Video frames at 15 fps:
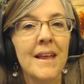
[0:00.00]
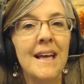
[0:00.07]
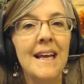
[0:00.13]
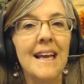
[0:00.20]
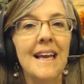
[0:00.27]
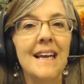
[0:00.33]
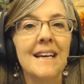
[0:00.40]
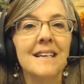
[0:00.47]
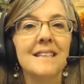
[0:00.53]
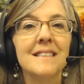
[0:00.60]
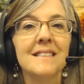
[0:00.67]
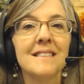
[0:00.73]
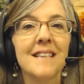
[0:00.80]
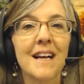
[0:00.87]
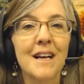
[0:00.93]
In
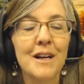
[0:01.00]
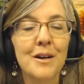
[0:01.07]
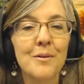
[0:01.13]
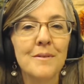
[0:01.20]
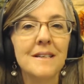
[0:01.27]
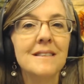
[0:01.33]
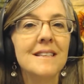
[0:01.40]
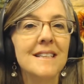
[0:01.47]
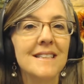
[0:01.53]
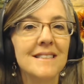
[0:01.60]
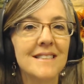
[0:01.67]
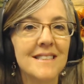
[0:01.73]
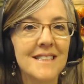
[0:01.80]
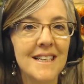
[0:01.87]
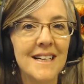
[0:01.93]
2
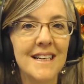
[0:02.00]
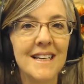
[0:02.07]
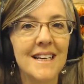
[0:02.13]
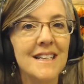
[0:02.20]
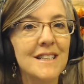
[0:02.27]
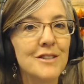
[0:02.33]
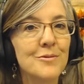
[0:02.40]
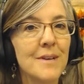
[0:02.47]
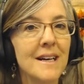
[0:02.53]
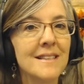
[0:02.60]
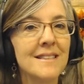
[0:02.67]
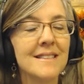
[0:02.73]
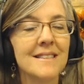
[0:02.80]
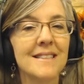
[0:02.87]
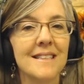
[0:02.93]
Corinthians 10, it
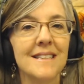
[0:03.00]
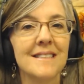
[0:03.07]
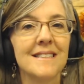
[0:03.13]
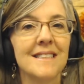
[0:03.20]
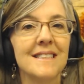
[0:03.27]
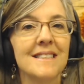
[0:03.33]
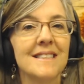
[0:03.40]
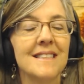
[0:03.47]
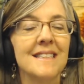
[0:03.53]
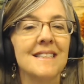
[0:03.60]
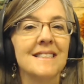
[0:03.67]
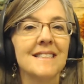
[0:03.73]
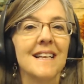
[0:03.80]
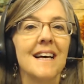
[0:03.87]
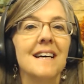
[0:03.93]
addresses this. It
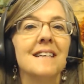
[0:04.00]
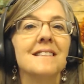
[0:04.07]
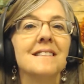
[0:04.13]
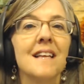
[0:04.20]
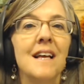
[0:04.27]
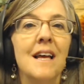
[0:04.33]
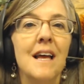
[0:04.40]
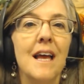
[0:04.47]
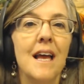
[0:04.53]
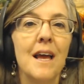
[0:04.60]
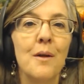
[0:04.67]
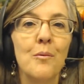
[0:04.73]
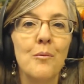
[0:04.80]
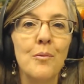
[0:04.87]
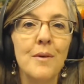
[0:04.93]
says,
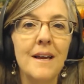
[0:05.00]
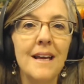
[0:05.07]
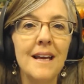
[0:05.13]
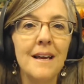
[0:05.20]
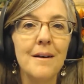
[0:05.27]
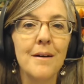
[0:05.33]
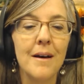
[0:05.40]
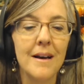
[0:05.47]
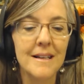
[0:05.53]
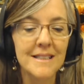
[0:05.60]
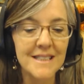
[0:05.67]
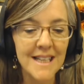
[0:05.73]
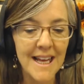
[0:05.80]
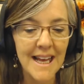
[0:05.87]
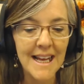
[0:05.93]
and we
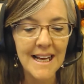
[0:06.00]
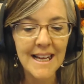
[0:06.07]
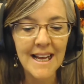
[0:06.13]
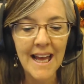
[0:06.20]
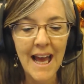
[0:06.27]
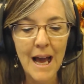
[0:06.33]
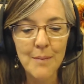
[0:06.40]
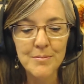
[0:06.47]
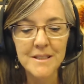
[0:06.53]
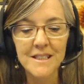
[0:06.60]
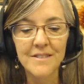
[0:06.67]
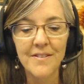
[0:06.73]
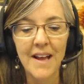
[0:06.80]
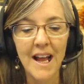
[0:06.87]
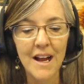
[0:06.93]
take
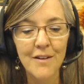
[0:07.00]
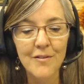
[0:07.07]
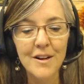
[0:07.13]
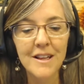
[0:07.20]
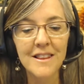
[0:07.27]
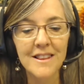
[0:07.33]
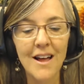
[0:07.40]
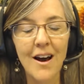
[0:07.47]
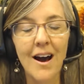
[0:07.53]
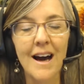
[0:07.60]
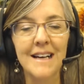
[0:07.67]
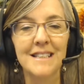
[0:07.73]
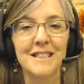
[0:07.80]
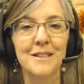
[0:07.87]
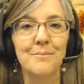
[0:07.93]
captive every thought
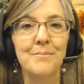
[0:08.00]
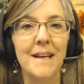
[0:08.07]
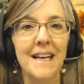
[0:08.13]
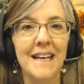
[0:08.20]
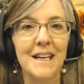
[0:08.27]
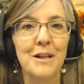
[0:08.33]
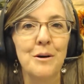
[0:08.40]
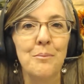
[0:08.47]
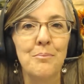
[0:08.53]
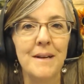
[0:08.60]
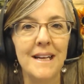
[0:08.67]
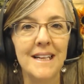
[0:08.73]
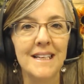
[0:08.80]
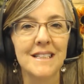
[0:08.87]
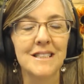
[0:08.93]
to make it
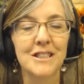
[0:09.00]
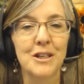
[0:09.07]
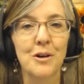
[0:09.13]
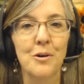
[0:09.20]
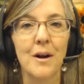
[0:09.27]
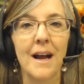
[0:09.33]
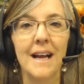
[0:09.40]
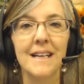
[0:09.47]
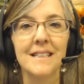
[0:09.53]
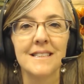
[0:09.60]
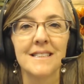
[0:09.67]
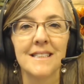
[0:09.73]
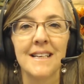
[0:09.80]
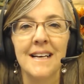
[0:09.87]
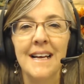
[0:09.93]
obedient to
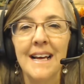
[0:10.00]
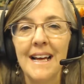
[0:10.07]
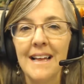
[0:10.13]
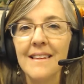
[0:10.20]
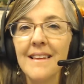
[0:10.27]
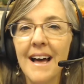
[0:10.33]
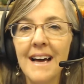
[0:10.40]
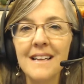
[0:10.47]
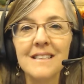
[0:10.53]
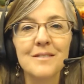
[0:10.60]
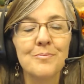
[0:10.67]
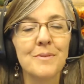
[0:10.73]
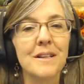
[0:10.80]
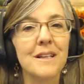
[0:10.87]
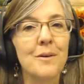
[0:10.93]
Christ. And that is
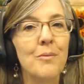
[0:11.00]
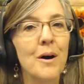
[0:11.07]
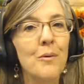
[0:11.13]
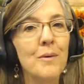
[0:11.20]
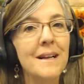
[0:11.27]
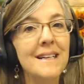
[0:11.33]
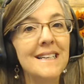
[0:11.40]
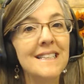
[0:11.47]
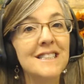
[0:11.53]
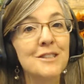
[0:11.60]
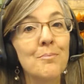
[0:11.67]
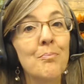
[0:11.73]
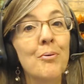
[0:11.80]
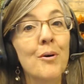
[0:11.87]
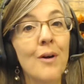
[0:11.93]
really what we need to
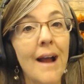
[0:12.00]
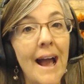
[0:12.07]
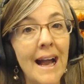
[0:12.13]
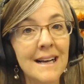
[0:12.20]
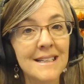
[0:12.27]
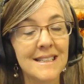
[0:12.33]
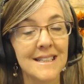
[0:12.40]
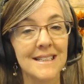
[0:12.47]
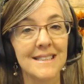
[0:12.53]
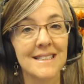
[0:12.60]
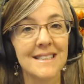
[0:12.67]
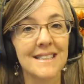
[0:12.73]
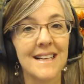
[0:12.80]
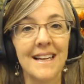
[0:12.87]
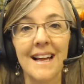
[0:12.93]

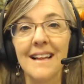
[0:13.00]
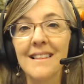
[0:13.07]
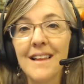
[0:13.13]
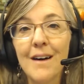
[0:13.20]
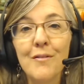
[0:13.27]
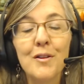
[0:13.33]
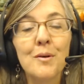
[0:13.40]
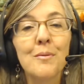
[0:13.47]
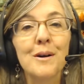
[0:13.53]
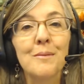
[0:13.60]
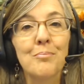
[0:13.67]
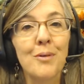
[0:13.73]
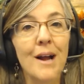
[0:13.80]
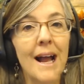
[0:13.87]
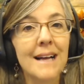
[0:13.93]
practice. And I love the word
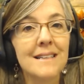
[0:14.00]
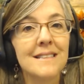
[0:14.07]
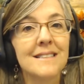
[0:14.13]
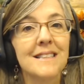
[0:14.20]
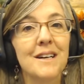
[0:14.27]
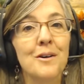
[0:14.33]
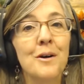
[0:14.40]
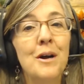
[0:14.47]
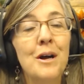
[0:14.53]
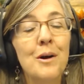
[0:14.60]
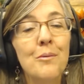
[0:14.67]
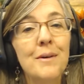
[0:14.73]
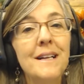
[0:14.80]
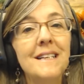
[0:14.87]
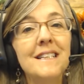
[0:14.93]
practice there.
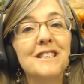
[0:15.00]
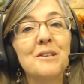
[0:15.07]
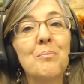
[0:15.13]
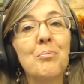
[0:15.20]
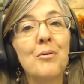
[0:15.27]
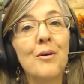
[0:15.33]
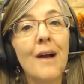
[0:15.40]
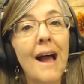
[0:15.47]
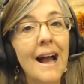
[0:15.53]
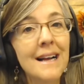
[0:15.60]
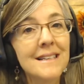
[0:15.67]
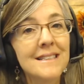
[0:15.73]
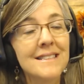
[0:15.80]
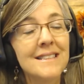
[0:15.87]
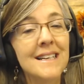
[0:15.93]
We need to
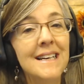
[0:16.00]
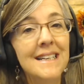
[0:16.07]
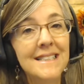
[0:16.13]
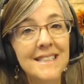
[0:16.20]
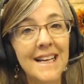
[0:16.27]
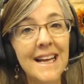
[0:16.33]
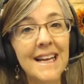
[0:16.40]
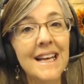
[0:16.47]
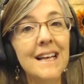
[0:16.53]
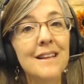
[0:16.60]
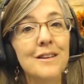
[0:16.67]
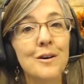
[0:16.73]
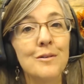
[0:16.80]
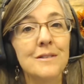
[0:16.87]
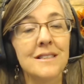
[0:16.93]
practice taking
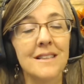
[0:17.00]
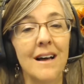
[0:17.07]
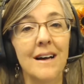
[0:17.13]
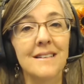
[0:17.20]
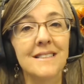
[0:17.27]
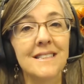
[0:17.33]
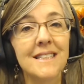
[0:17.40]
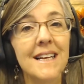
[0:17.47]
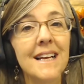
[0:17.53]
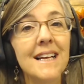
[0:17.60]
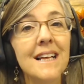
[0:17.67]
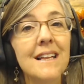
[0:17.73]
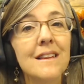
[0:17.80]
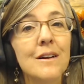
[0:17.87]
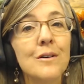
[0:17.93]
those thoughts,
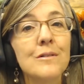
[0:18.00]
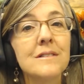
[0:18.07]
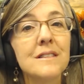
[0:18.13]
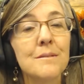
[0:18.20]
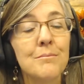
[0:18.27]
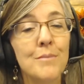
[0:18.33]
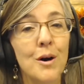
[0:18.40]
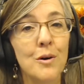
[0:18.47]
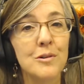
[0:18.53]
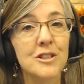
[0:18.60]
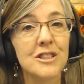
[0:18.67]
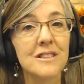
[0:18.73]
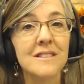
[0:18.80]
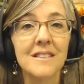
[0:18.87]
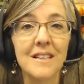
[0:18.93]
taking those
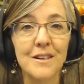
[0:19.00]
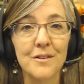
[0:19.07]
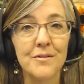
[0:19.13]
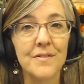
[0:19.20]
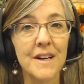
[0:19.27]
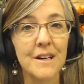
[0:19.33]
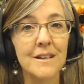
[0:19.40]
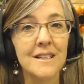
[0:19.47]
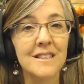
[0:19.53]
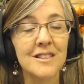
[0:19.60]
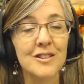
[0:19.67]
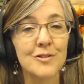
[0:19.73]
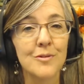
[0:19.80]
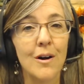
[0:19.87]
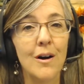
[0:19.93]
emotions that are very
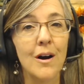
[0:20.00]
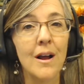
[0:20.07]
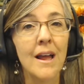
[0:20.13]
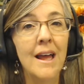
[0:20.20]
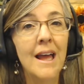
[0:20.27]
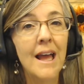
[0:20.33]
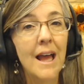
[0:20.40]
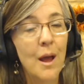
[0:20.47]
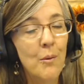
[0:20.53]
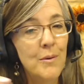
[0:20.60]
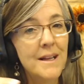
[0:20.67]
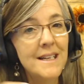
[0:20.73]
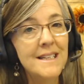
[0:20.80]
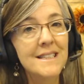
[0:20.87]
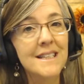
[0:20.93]
strong, and
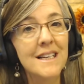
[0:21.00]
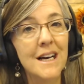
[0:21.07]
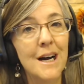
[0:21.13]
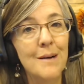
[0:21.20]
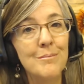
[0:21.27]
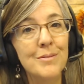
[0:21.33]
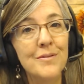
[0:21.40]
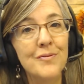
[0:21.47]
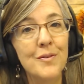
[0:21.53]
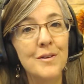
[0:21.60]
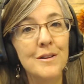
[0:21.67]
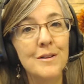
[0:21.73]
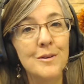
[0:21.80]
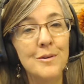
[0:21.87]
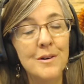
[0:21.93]
we need to come before
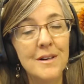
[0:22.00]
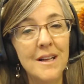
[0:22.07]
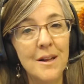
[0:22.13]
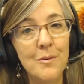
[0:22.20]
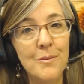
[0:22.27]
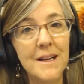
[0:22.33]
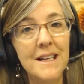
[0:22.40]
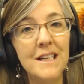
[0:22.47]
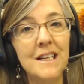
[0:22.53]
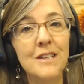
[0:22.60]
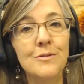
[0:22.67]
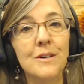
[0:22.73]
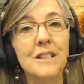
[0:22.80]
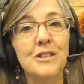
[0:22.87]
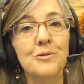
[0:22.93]
the Lord and we need
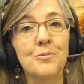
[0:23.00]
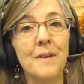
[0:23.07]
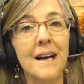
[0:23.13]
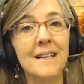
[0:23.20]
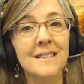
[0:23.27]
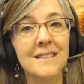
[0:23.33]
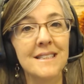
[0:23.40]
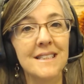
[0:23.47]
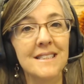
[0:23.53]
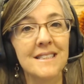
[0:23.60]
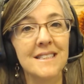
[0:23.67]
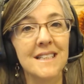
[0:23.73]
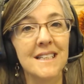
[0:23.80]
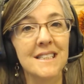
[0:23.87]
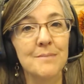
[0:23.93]
to address these
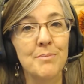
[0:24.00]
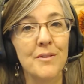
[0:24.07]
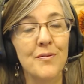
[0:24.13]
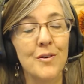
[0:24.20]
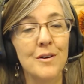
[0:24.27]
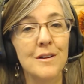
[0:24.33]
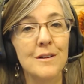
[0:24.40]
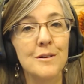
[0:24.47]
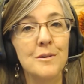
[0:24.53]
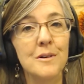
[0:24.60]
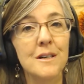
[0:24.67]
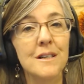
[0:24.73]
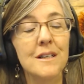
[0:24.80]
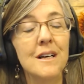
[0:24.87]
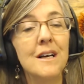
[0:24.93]
things before the
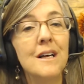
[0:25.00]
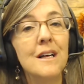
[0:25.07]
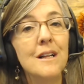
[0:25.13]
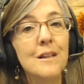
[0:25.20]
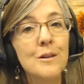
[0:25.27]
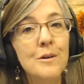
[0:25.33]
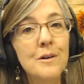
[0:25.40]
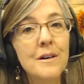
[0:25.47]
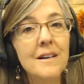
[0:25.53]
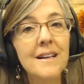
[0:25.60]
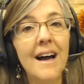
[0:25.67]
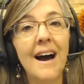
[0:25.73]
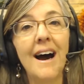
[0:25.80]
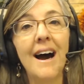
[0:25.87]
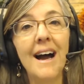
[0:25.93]
Lord. Lord,
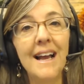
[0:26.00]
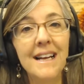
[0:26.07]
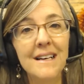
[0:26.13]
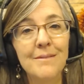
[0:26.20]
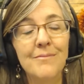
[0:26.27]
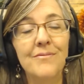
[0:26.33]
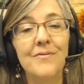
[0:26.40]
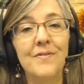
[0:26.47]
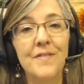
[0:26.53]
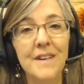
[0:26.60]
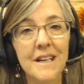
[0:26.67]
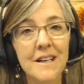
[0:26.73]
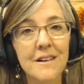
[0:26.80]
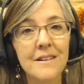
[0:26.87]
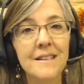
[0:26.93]
I am
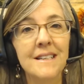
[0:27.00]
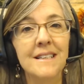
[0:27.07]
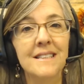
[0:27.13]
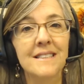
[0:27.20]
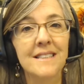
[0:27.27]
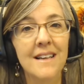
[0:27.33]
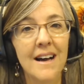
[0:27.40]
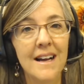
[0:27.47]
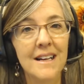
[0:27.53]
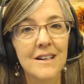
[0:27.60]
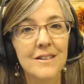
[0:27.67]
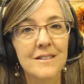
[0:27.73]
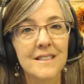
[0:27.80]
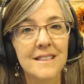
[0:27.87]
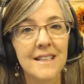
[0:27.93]
very
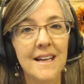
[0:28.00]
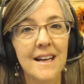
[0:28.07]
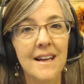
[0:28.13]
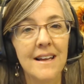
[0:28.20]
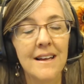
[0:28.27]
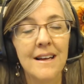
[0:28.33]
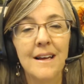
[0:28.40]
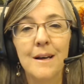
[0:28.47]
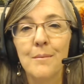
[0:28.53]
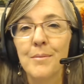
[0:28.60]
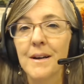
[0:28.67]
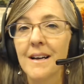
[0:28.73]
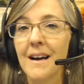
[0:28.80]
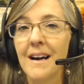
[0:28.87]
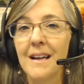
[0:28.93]
tired today,
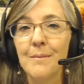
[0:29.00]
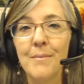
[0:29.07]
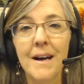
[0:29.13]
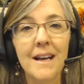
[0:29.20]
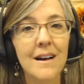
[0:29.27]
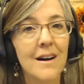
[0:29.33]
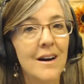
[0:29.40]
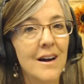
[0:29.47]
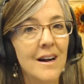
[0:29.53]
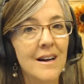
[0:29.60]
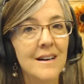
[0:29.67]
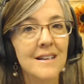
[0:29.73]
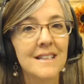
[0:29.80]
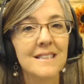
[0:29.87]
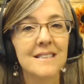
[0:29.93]
but God, my
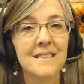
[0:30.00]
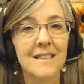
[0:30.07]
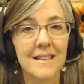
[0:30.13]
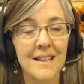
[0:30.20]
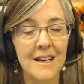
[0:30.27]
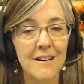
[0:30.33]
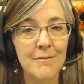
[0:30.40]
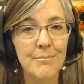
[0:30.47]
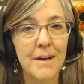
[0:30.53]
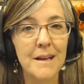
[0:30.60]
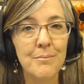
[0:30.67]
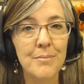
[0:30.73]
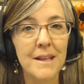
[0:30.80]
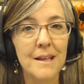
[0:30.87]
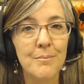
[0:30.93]
heart is to love my
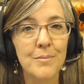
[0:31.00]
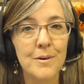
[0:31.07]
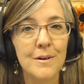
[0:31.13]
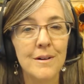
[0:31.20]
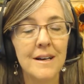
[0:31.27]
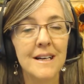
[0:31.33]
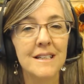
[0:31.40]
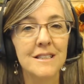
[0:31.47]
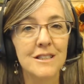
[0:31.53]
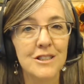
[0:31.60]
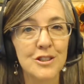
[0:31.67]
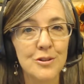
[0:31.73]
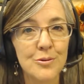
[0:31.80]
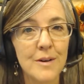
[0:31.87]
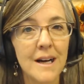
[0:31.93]
people and to
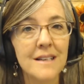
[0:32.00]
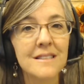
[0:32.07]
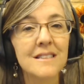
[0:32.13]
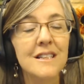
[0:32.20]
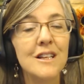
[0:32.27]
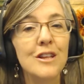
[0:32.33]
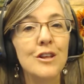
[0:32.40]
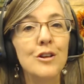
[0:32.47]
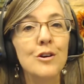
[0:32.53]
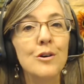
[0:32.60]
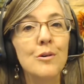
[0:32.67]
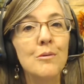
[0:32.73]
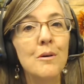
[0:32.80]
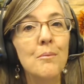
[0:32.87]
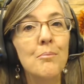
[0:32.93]
trust that
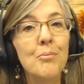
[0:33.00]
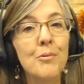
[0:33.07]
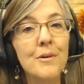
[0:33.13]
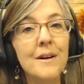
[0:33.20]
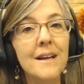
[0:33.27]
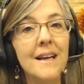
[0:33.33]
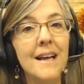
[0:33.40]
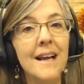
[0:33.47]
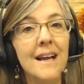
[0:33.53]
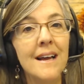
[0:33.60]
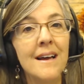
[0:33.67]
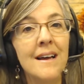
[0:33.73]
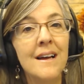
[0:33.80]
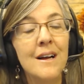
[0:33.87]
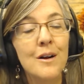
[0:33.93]
you will bring
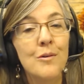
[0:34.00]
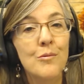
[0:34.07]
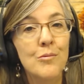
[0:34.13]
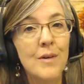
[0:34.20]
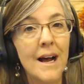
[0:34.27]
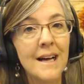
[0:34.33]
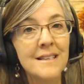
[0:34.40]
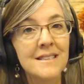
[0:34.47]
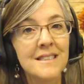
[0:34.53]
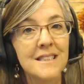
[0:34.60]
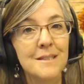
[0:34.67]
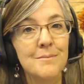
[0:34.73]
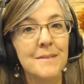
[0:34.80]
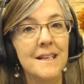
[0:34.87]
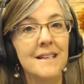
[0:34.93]
rest
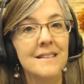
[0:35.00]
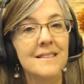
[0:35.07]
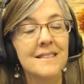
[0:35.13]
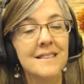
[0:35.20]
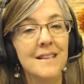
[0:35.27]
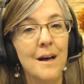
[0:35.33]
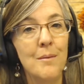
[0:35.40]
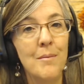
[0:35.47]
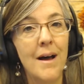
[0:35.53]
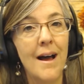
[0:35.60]
to me somehow.